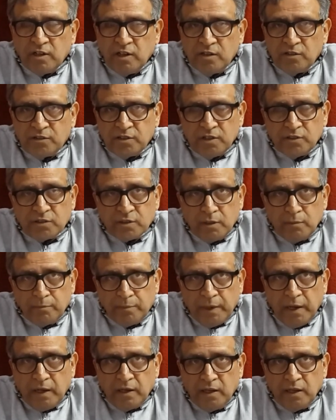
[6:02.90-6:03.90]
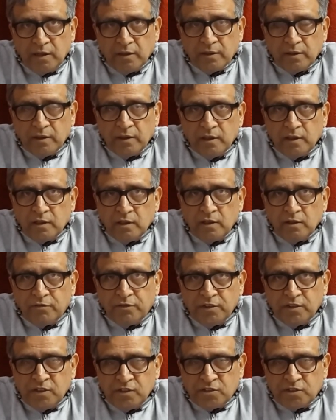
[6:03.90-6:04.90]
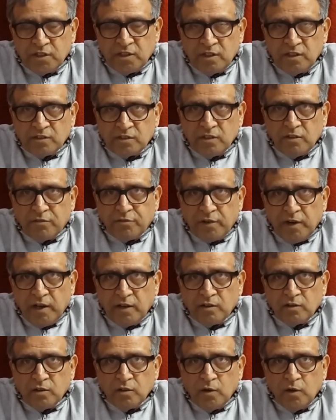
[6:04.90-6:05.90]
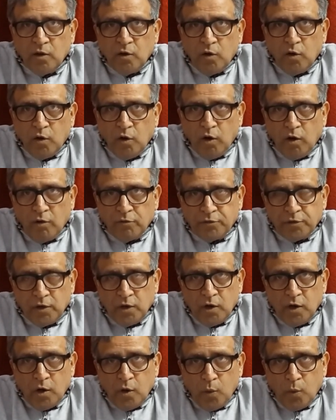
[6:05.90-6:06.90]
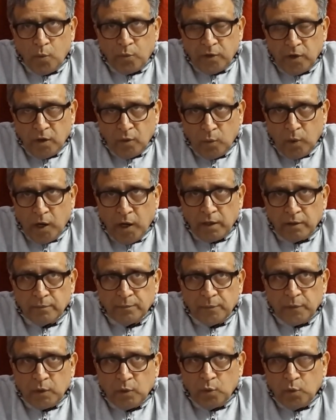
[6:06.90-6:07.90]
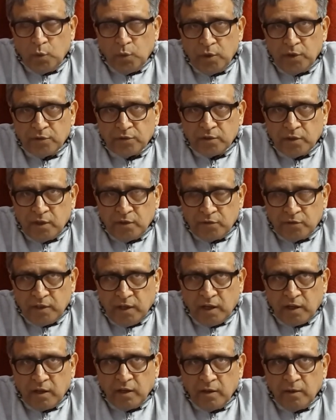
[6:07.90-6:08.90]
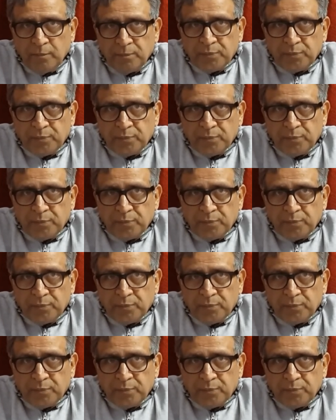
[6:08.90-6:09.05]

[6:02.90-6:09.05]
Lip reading: is his companion. The physician is the friend of the one who is sick,